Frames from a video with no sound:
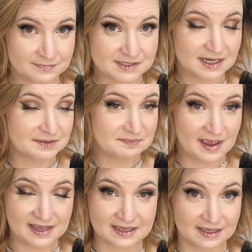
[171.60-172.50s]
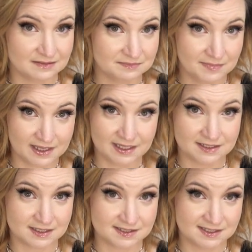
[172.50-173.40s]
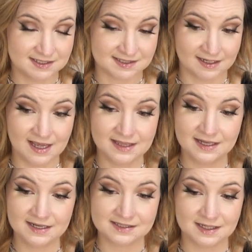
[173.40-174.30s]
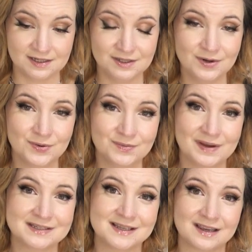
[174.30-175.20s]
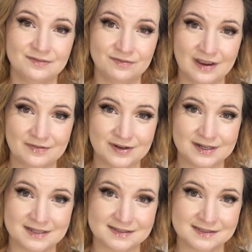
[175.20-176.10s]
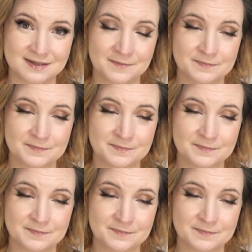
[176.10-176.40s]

Didn't make it by the end of the season. And then I said, you know who my second favorite is?